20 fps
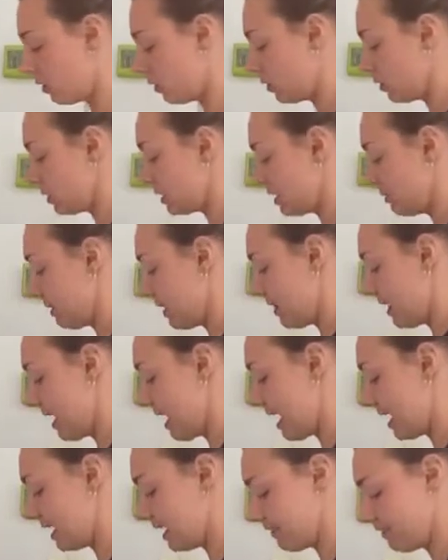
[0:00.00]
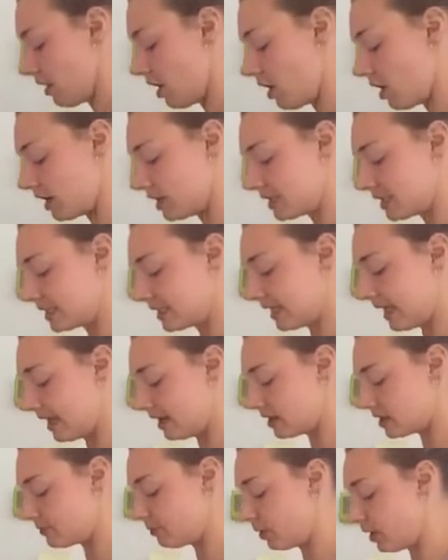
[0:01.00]
Awesome, and then any of the hard
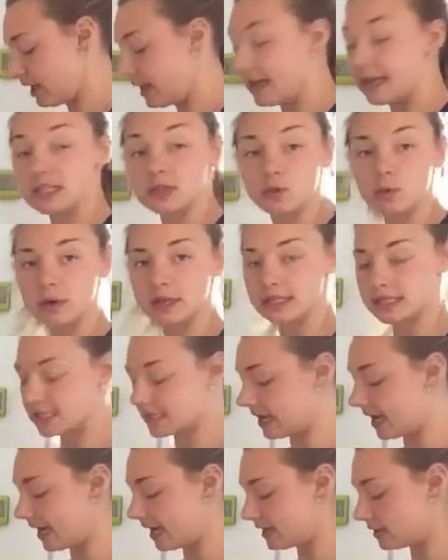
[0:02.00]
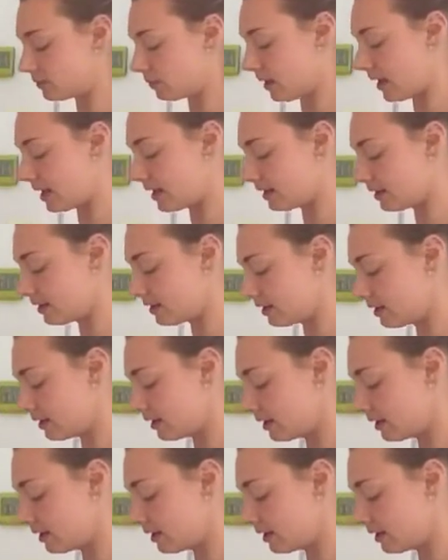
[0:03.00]
skin, just putting it to one side as well.